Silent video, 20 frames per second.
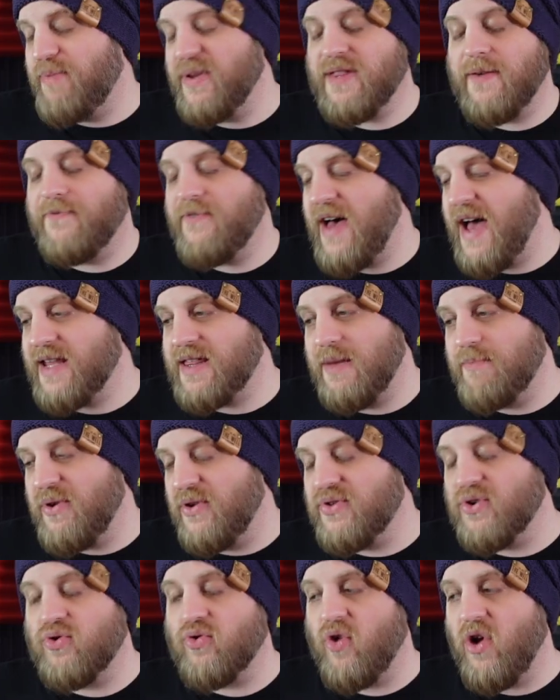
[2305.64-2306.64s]
But the fact that
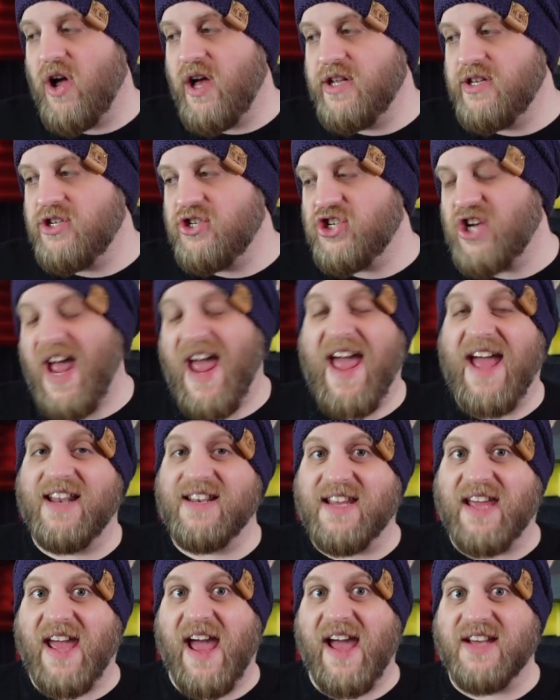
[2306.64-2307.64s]
both grunge
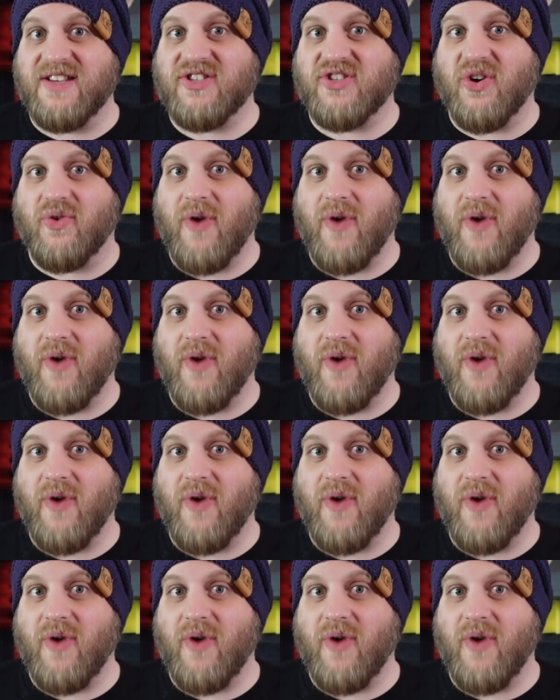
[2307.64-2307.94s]
and gangsta